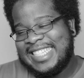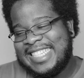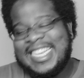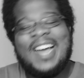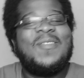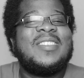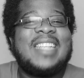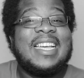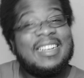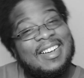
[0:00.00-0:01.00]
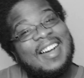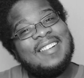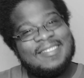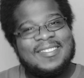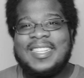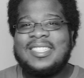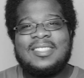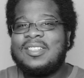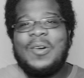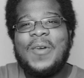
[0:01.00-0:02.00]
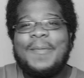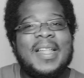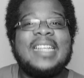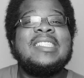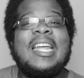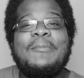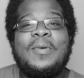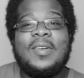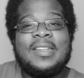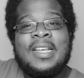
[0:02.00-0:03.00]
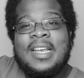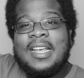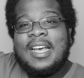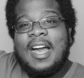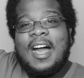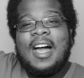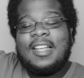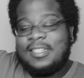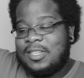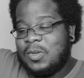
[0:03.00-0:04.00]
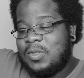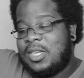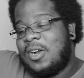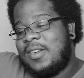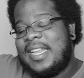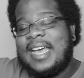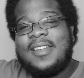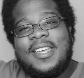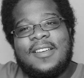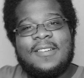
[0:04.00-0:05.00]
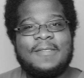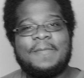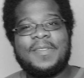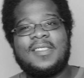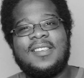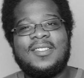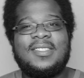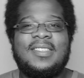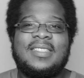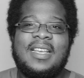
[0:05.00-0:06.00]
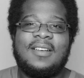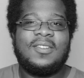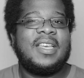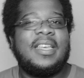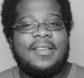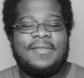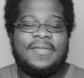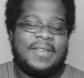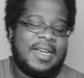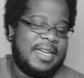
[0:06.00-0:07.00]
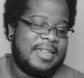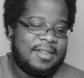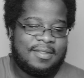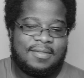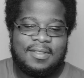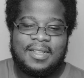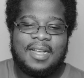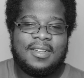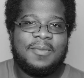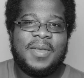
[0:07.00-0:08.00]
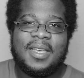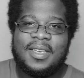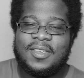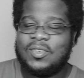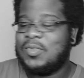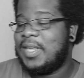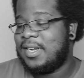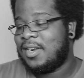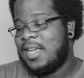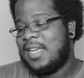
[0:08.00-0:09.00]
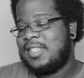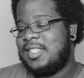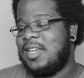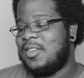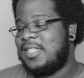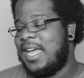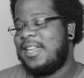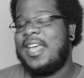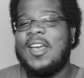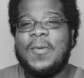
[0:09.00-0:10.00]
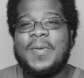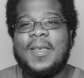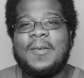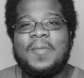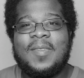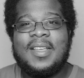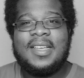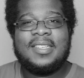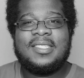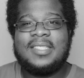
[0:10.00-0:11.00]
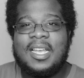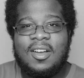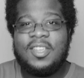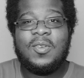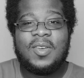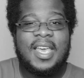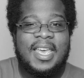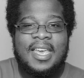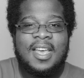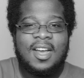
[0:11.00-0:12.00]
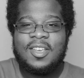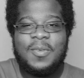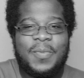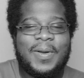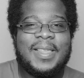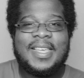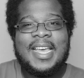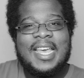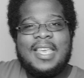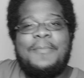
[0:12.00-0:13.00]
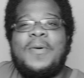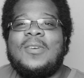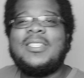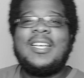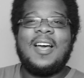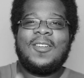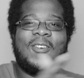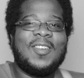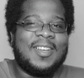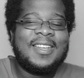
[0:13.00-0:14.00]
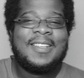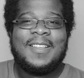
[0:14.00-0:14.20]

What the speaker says: Tom was like, oh, don't worry about it. That's not important. Dude's hurt down here. So she's like, okay, fine. I'll come back and kill you later. She goes down to help him. And she's like, are you okay? Are you breathing? He pulls a gun on her.